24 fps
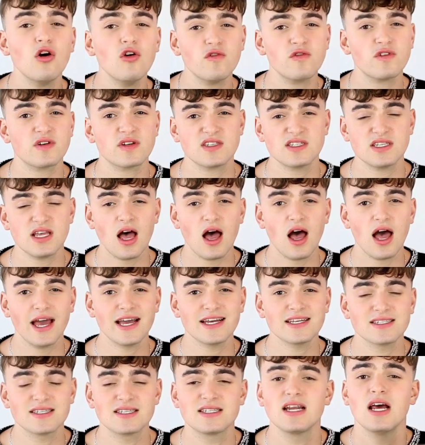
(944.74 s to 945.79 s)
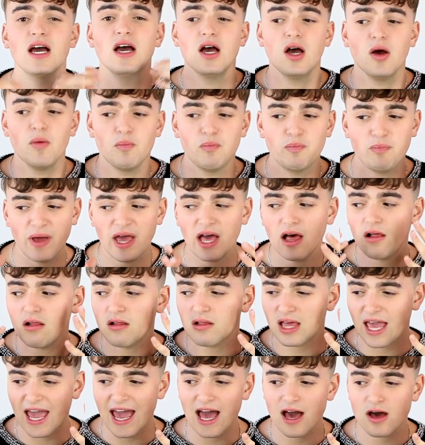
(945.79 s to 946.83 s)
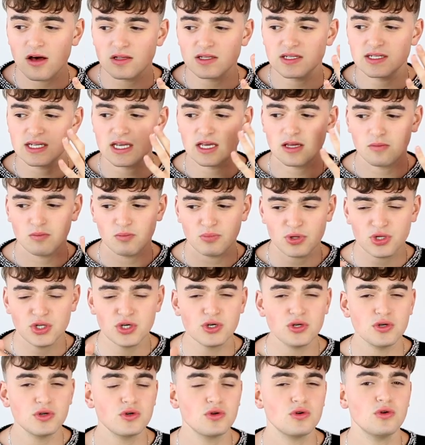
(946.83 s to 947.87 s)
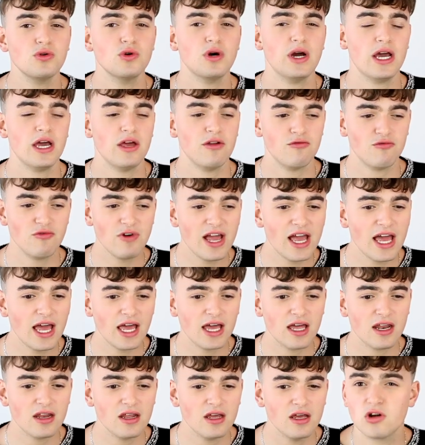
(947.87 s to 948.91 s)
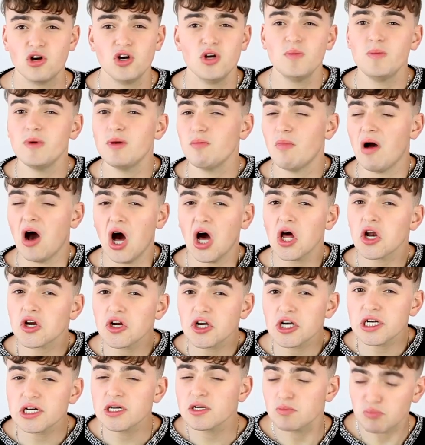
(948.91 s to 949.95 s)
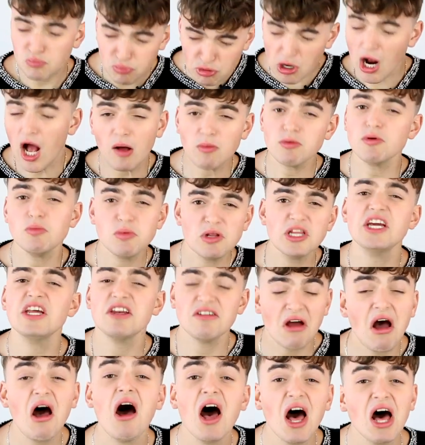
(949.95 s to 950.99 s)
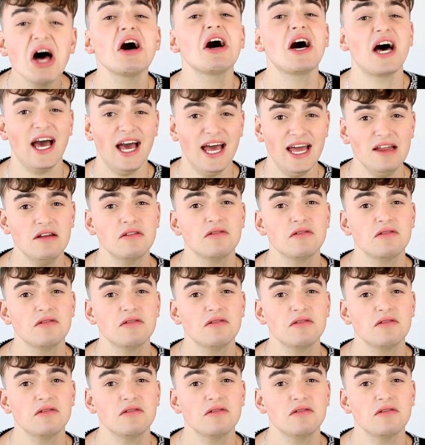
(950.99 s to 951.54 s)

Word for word: oversized bell gowns in blue and red could be modern? Probably not.